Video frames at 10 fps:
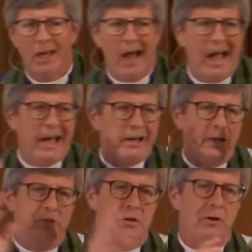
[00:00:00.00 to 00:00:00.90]
I had an
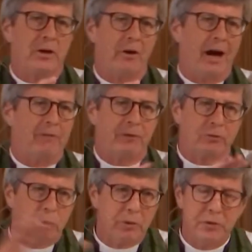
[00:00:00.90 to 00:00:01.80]
interior
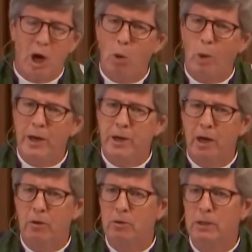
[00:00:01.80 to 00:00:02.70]
office with no
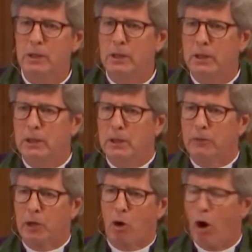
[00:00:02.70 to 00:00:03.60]
window.
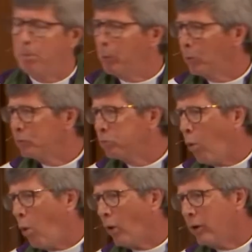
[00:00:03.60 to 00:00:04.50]
The carpet was
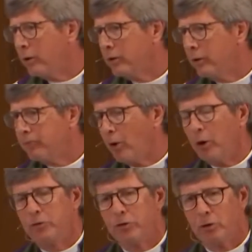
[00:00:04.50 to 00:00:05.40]
worn, the
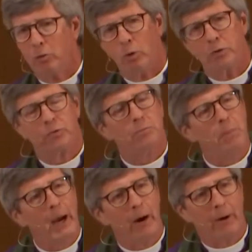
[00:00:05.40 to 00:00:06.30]
furniture was
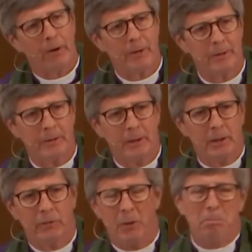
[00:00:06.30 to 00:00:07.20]
bare,
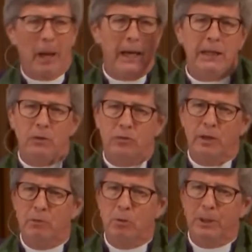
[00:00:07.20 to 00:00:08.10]
the paint
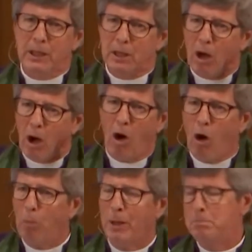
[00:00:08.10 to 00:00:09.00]
seemed to be
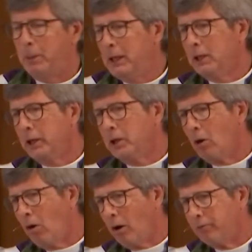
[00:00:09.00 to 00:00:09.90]
all but peeling
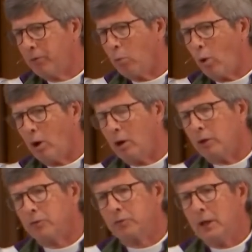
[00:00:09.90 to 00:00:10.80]
off the
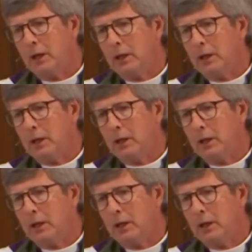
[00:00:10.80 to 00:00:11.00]
walls.